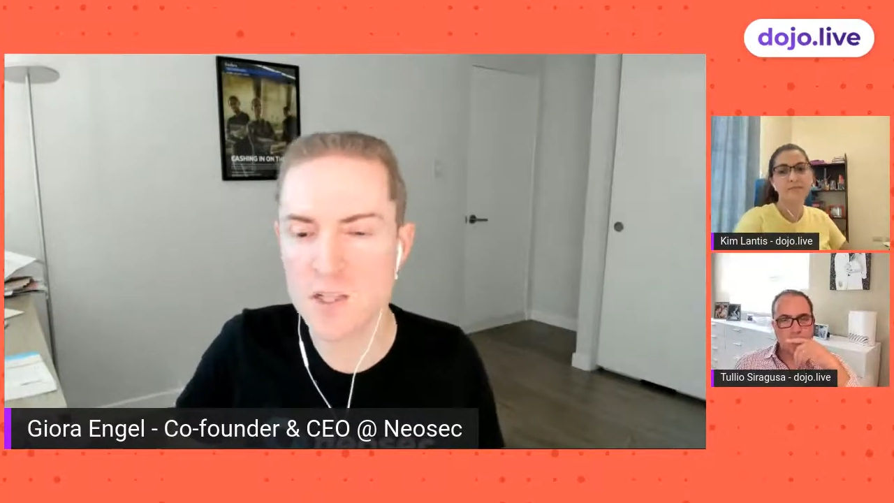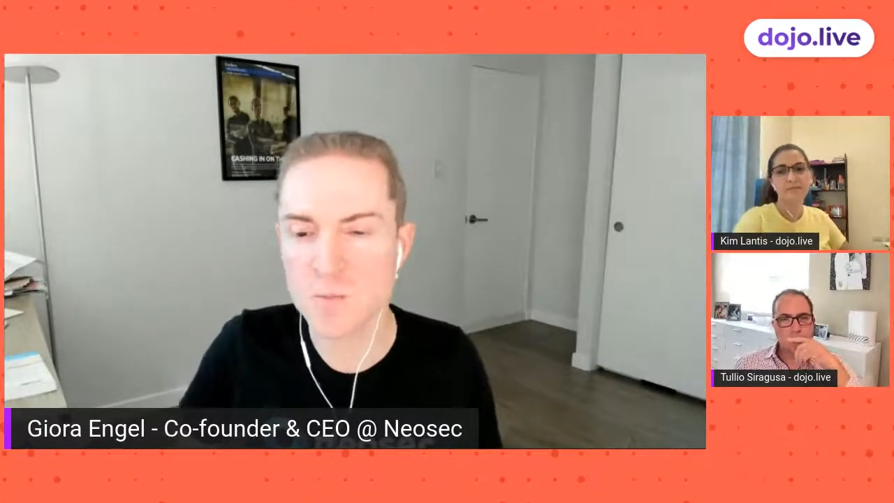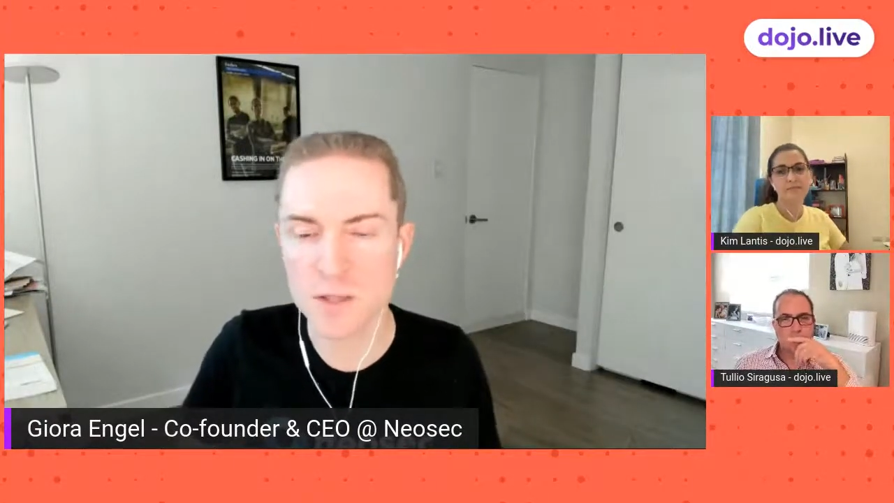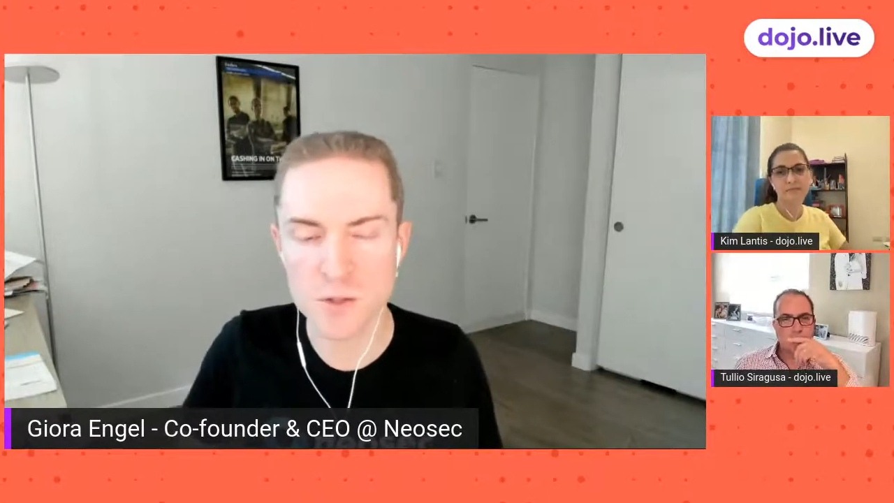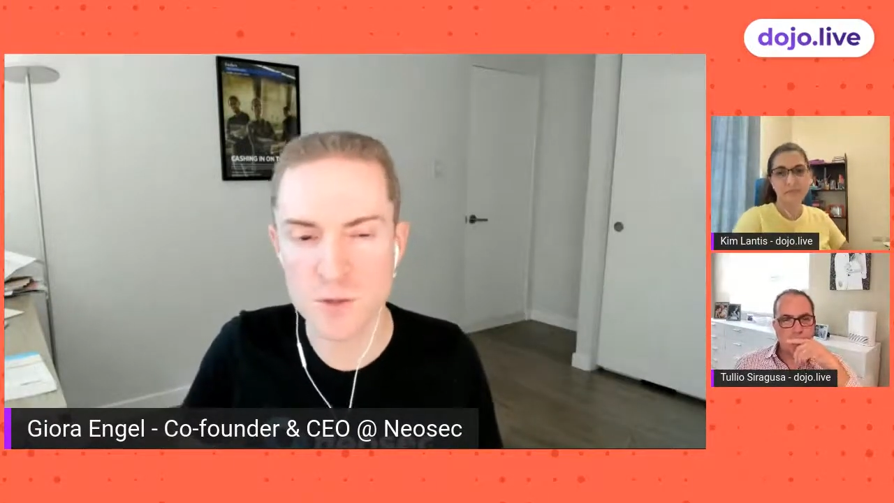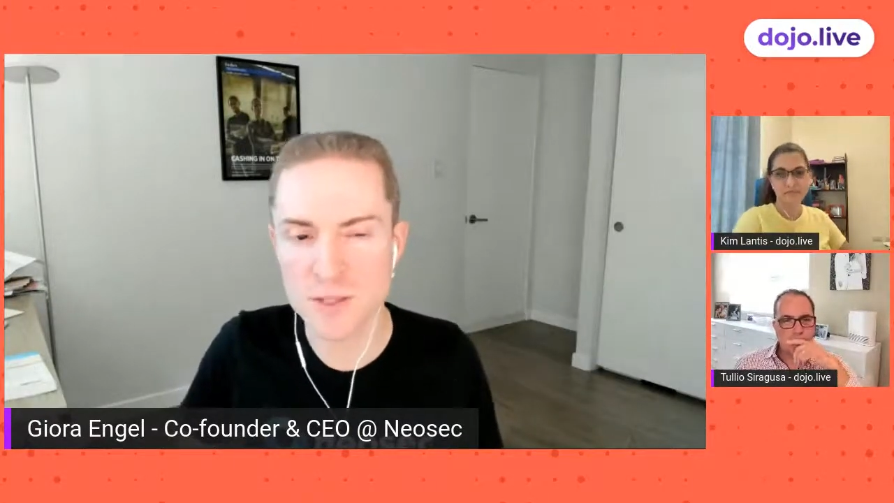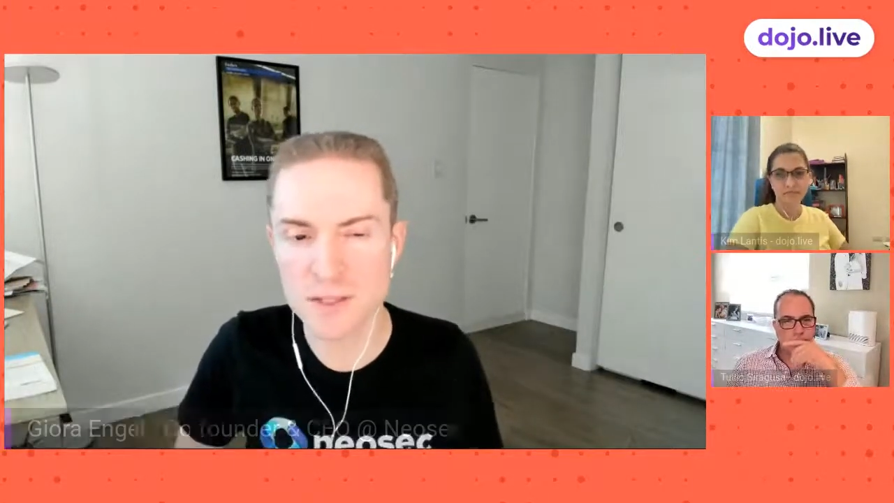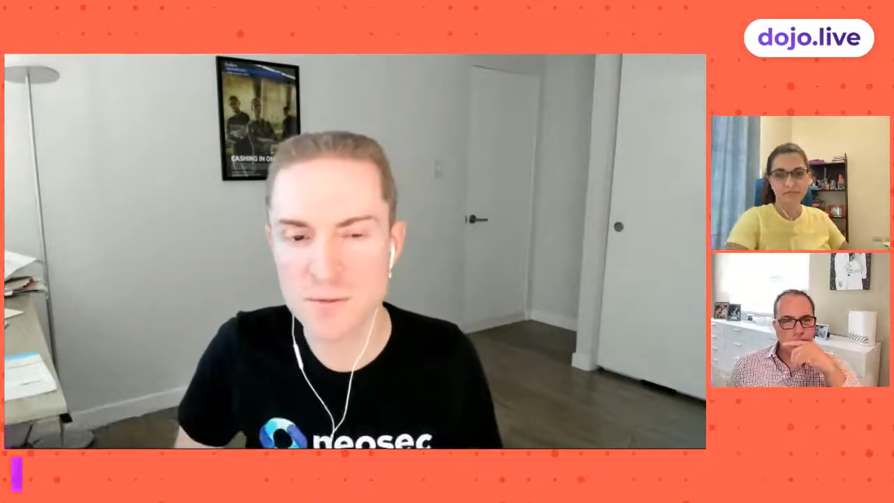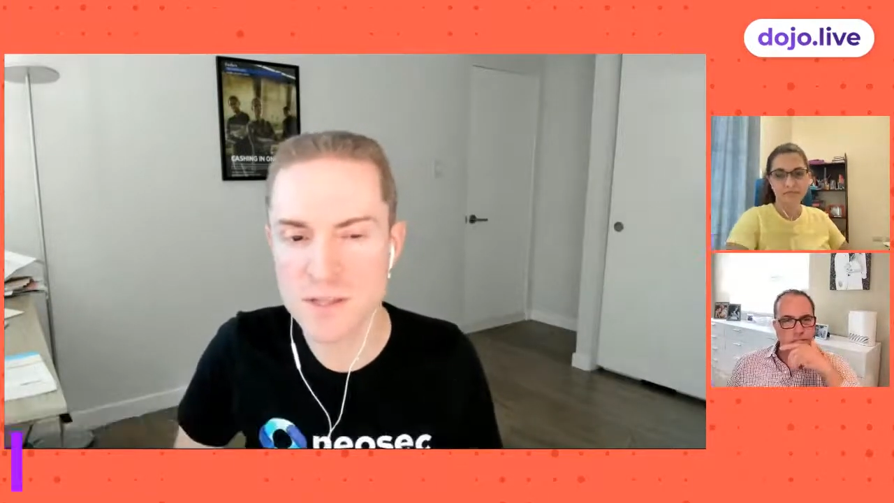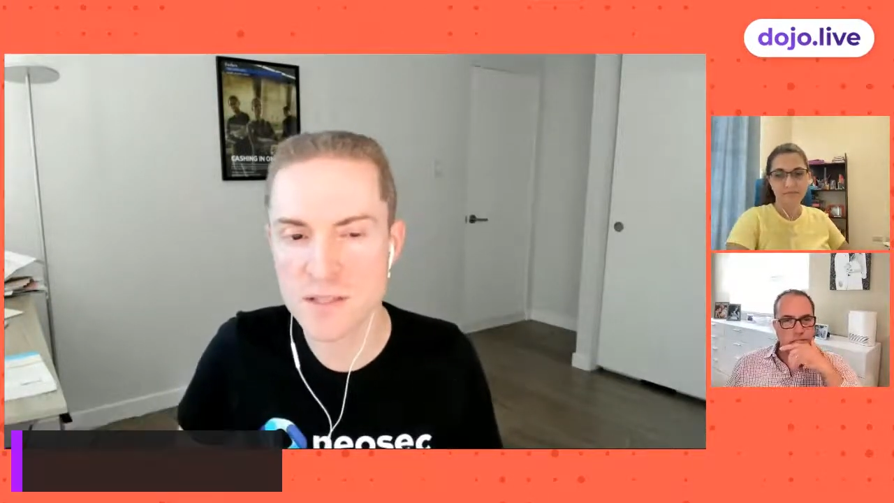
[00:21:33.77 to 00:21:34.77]
But the
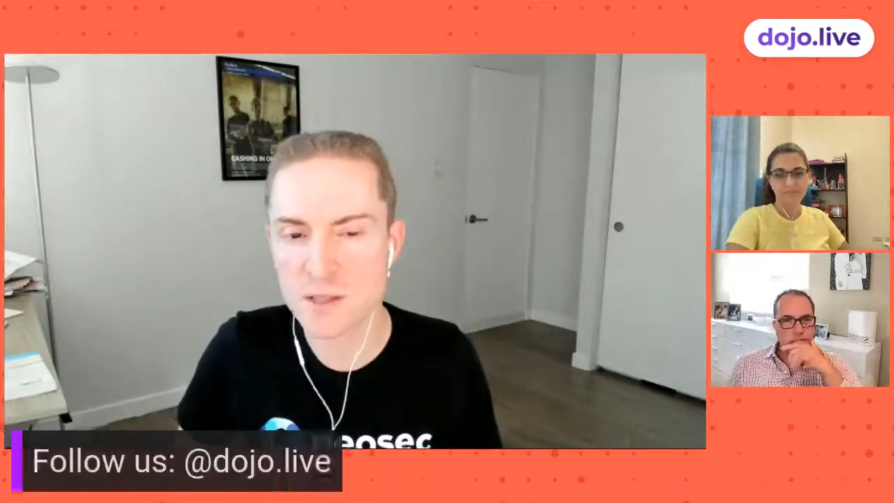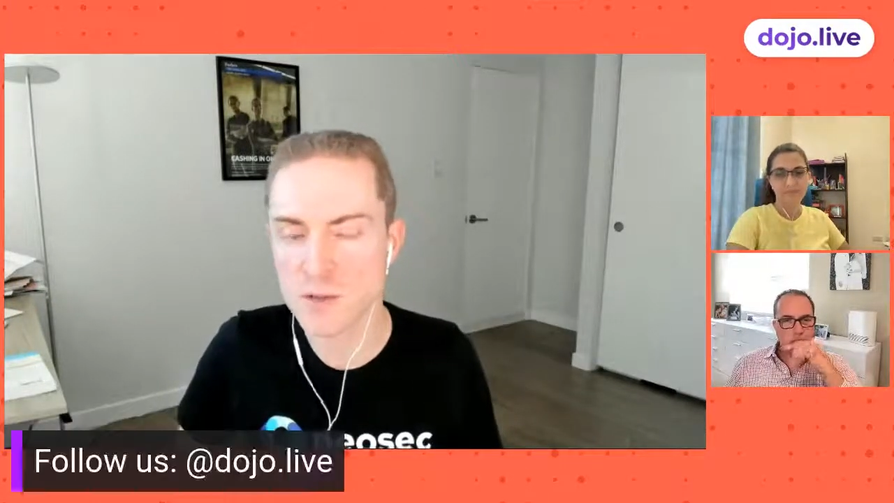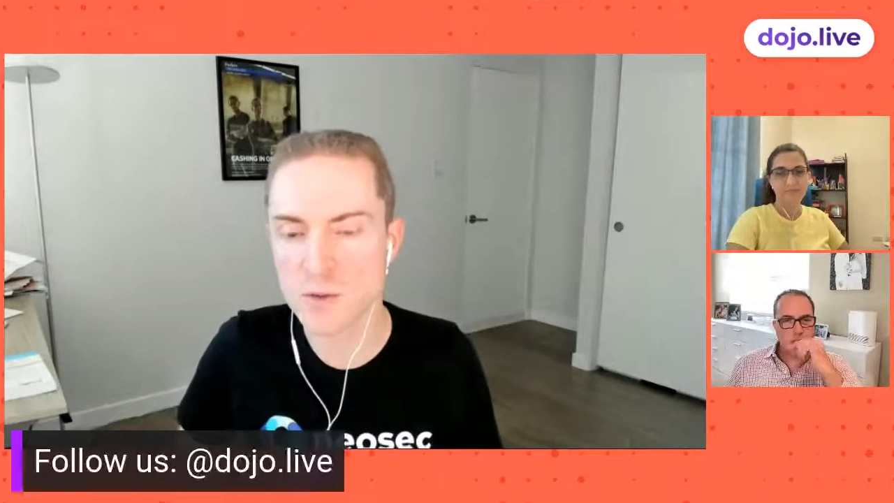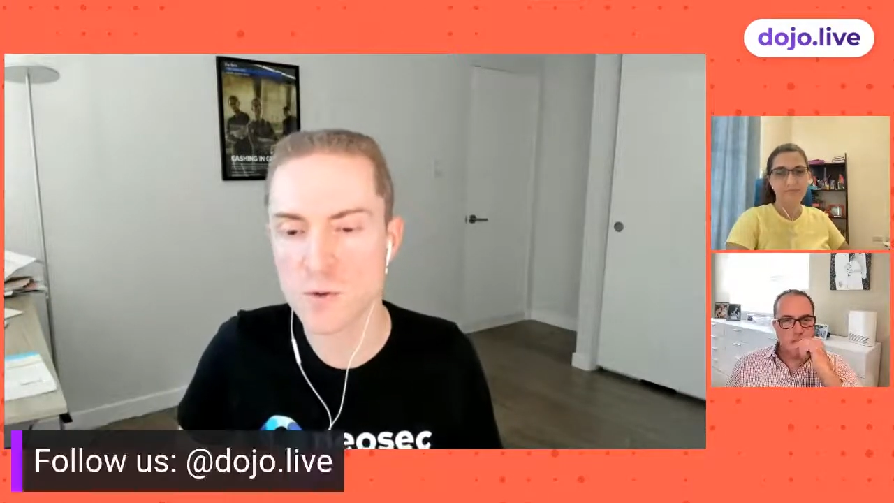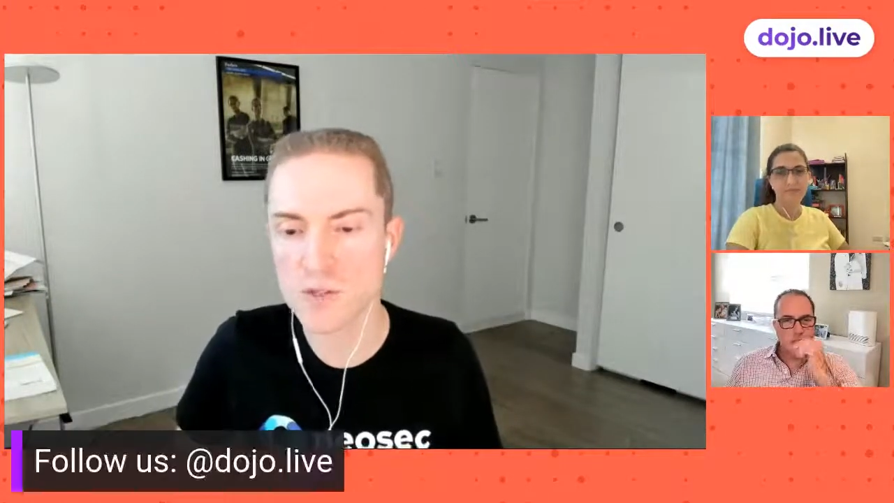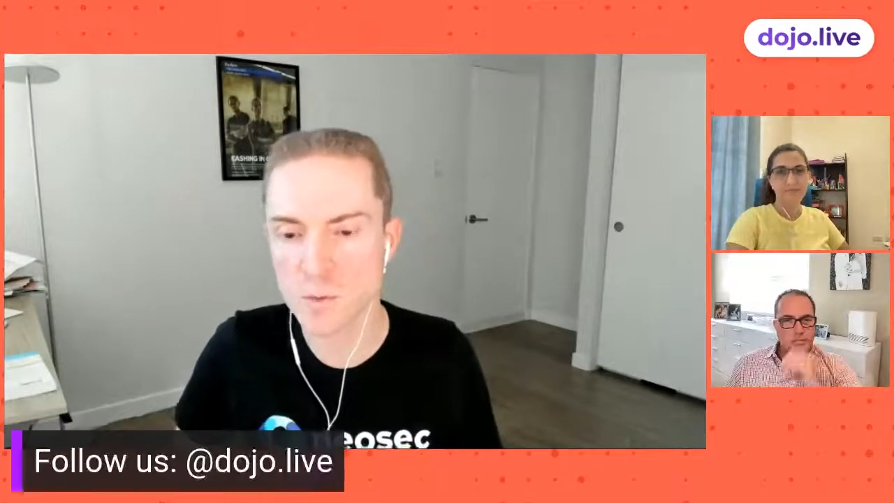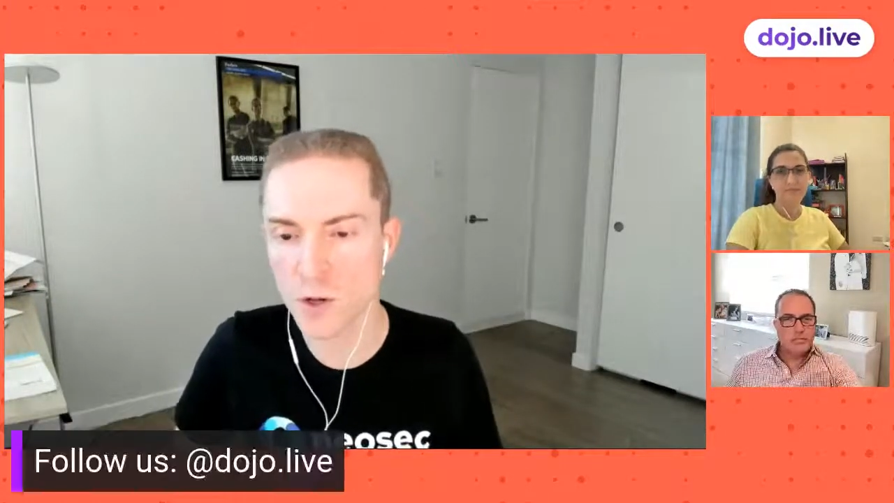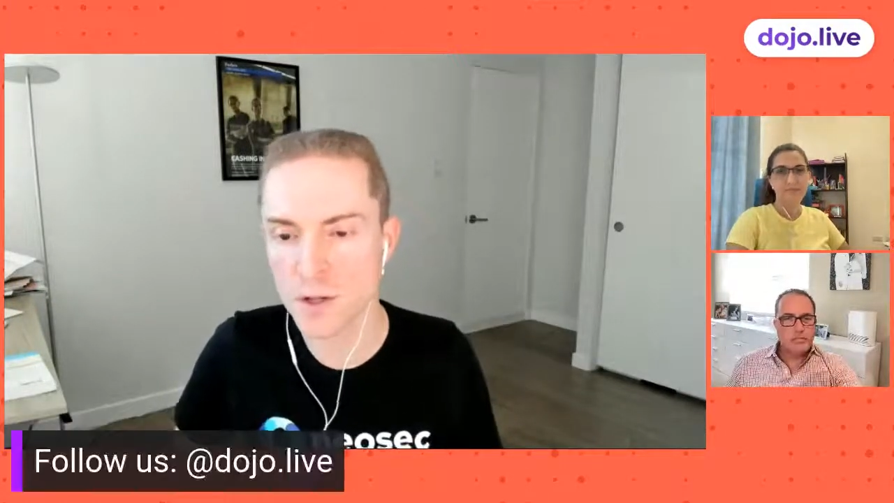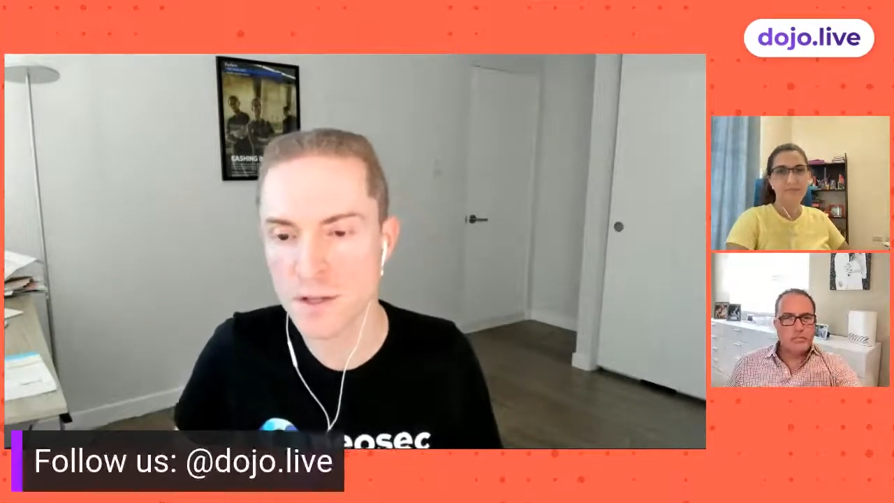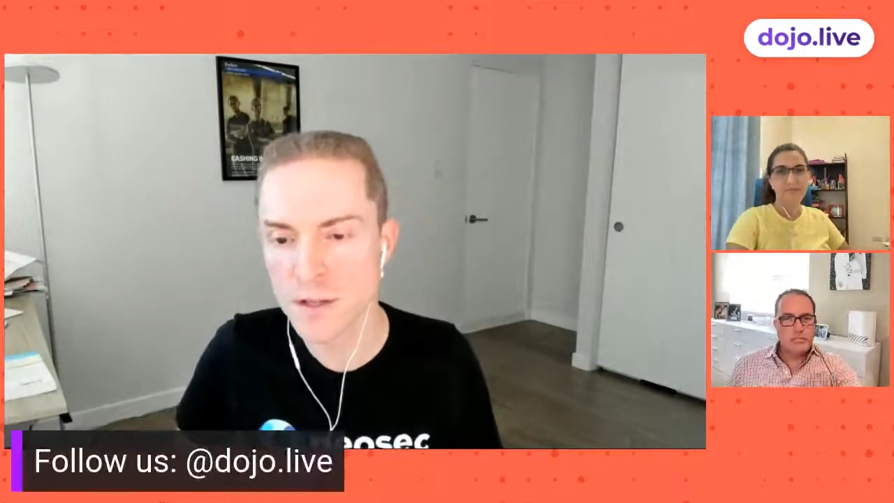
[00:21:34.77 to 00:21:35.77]
differences are so
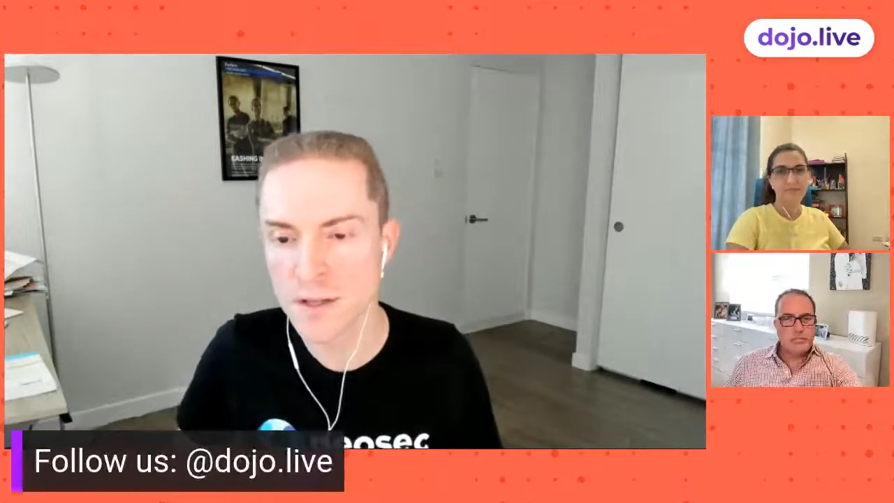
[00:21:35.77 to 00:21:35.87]
small